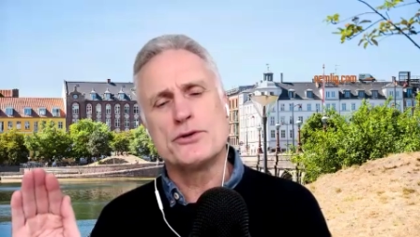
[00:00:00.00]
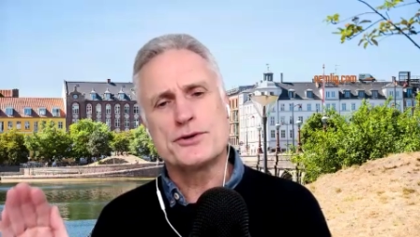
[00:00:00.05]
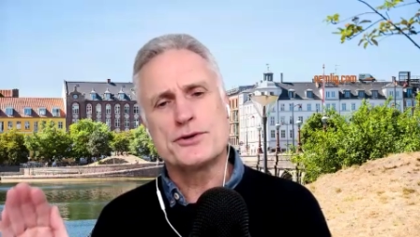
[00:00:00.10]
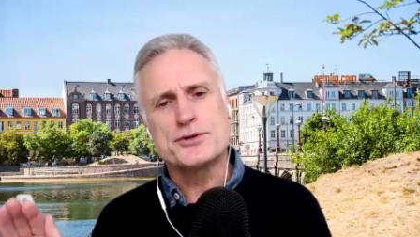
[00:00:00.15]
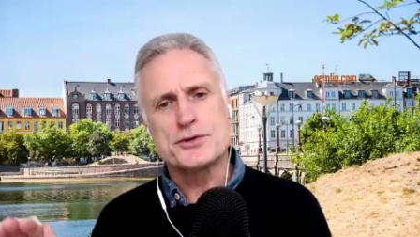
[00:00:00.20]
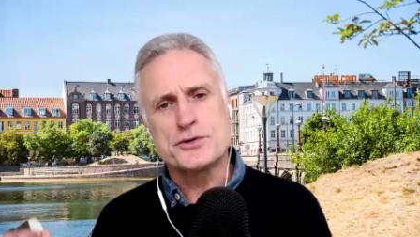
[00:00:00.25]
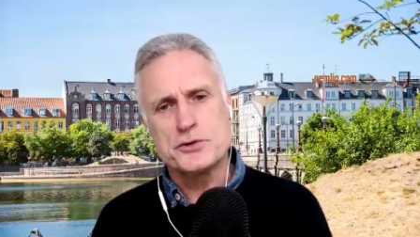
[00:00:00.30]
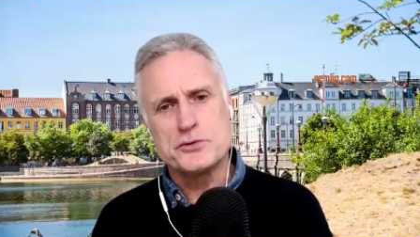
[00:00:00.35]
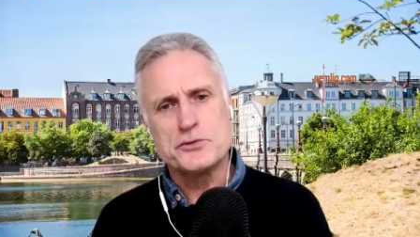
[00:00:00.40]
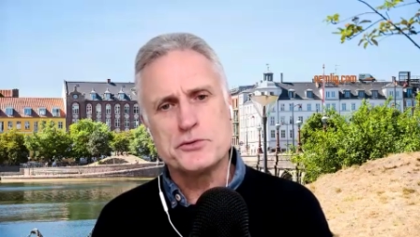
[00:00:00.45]

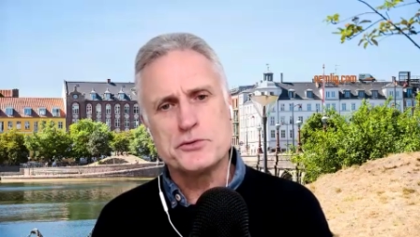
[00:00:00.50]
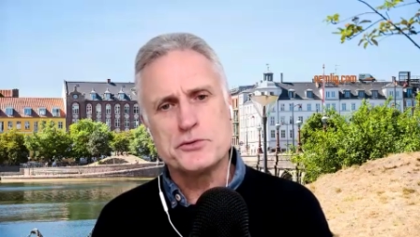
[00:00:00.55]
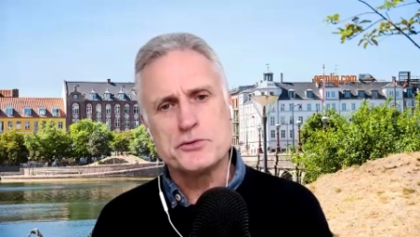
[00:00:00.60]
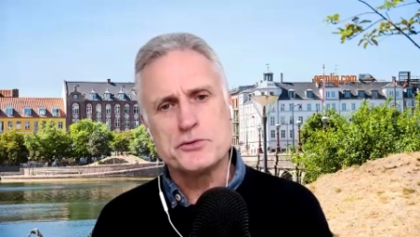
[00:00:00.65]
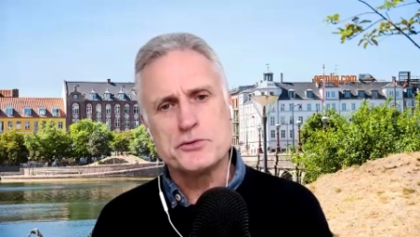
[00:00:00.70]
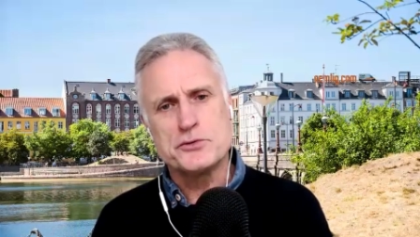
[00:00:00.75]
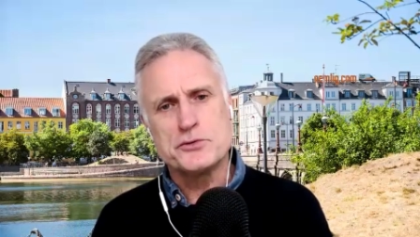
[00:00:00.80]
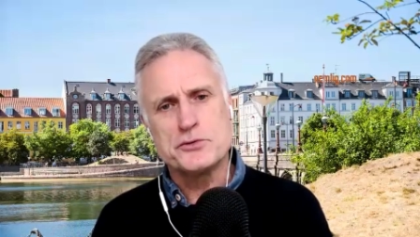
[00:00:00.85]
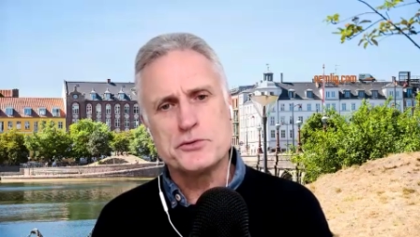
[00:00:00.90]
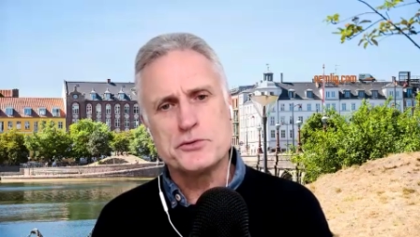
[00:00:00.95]

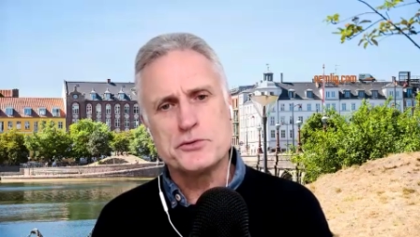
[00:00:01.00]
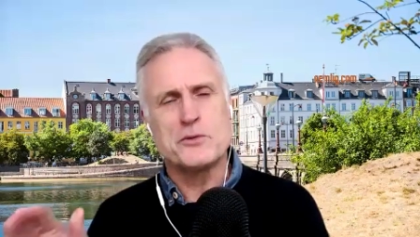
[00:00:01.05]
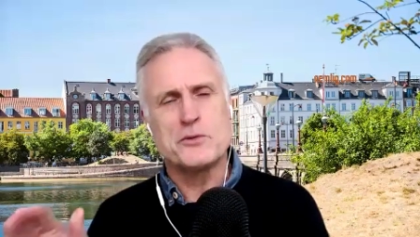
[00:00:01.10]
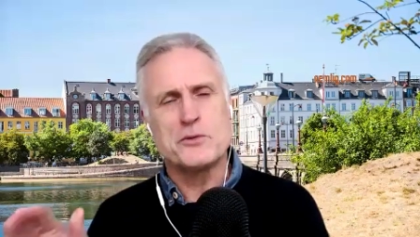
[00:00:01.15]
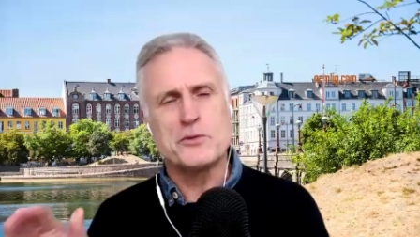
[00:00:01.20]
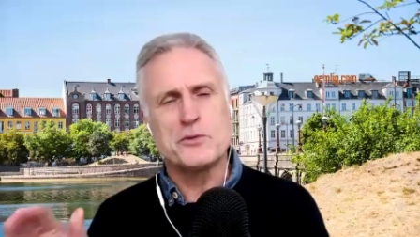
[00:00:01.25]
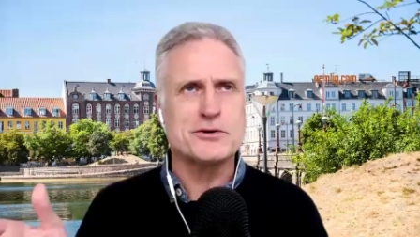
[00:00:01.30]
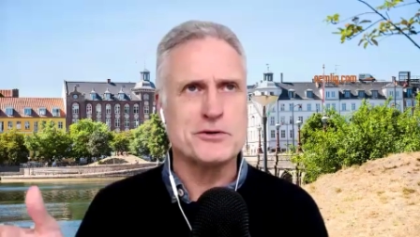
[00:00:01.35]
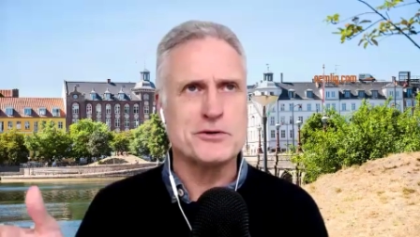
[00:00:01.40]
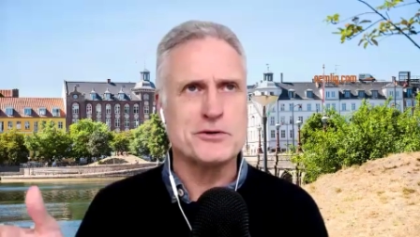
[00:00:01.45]
we
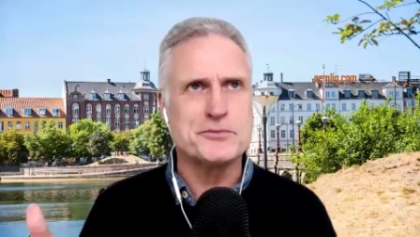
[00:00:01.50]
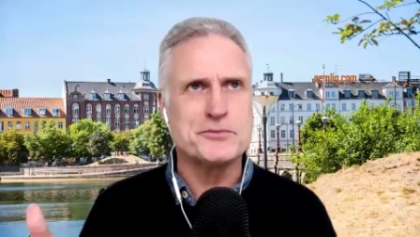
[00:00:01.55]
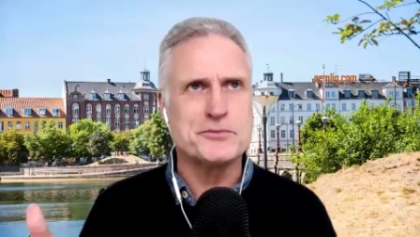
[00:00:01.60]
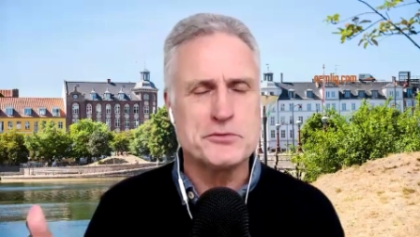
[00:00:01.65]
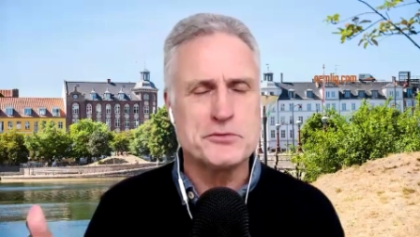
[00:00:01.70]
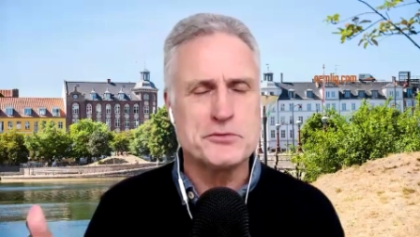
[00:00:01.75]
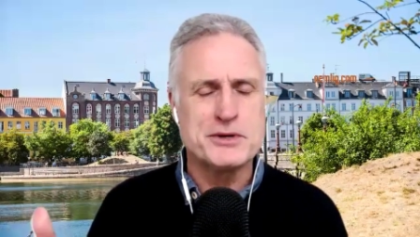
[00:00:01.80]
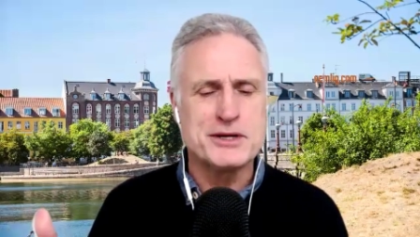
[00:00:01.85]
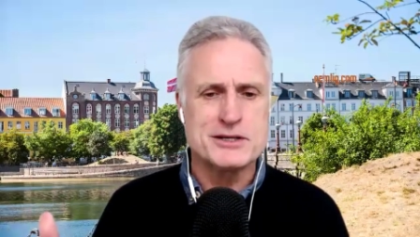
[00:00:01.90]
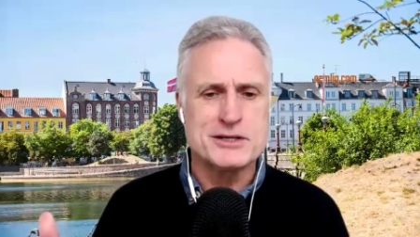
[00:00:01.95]
used to call them
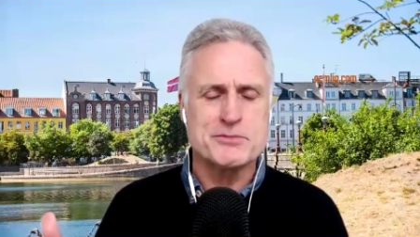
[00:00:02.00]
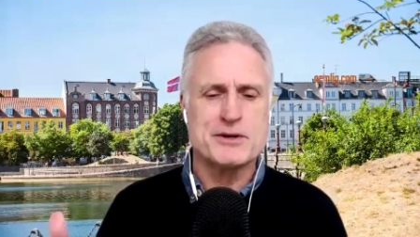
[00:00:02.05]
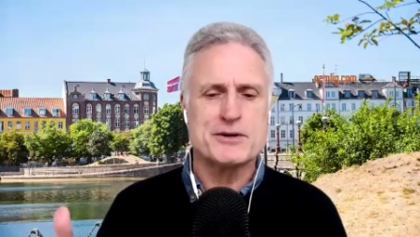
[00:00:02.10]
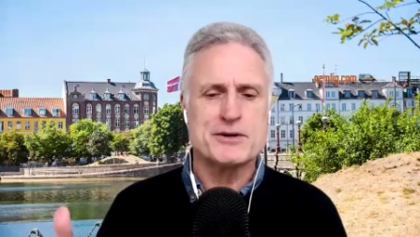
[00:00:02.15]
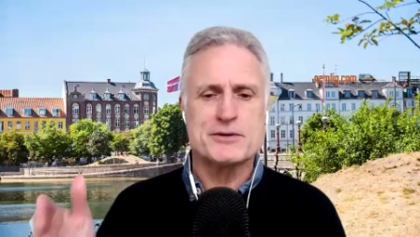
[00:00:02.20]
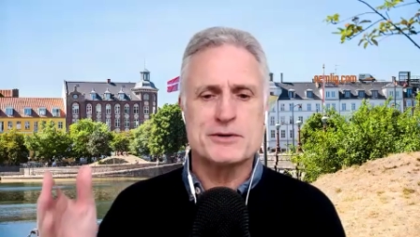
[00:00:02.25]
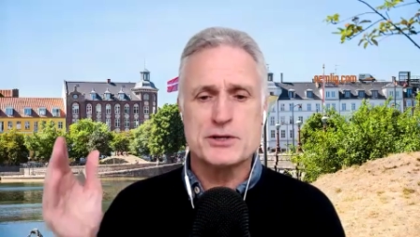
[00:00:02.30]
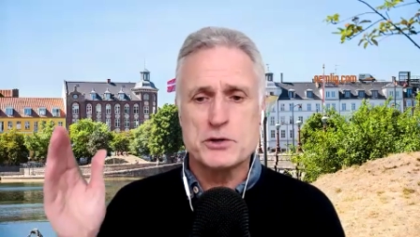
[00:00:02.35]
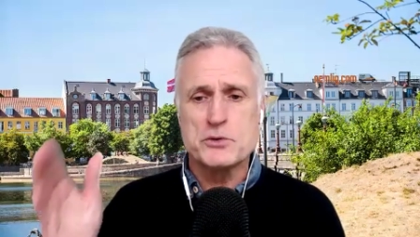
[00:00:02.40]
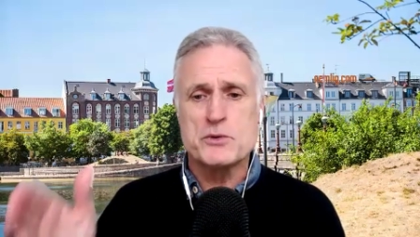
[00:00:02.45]
2Bs, but
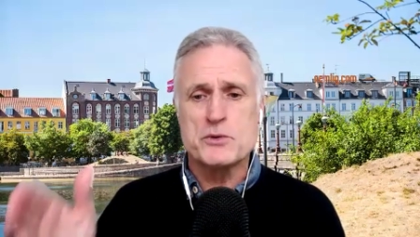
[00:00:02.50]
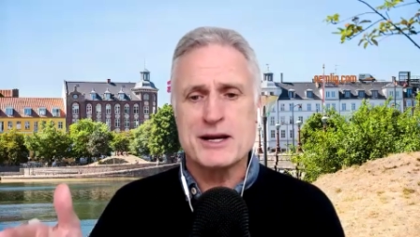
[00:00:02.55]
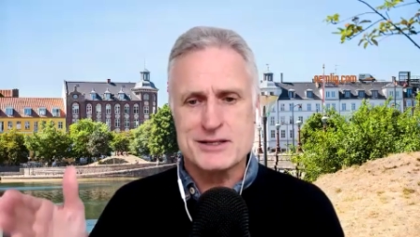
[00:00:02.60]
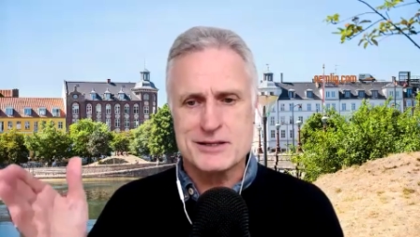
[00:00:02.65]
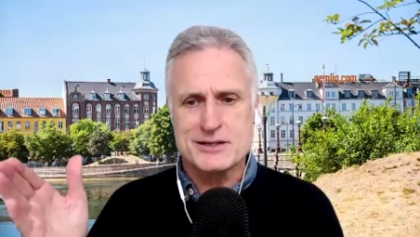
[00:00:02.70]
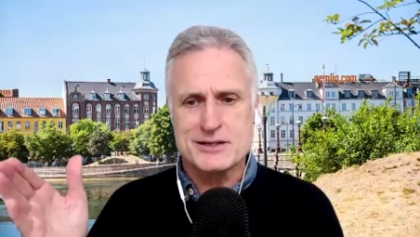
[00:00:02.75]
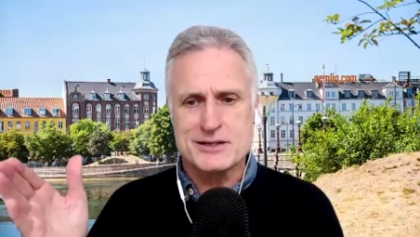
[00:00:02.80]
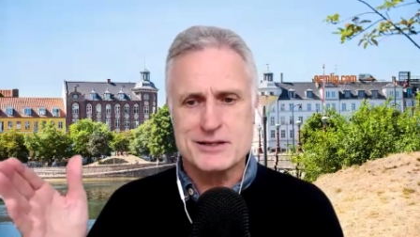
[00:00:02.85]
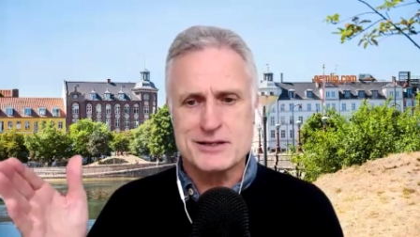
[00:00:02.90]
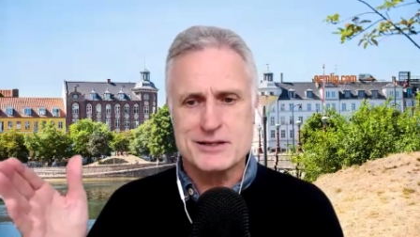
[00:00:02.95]

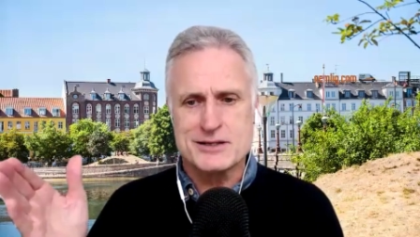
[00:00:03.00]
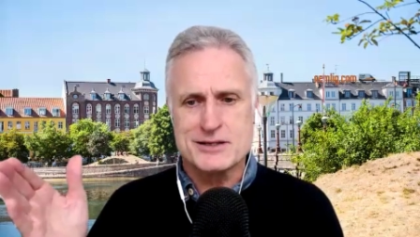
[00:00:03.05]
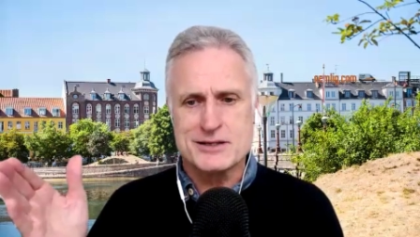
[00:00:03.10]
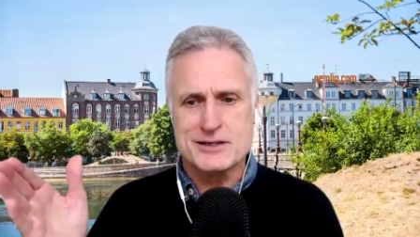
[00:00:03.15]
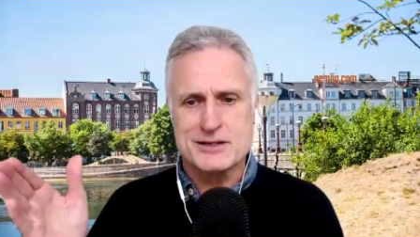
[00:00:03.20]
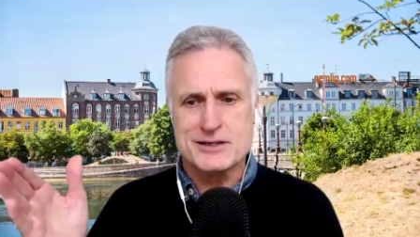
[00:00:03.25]
2Xs, yeah.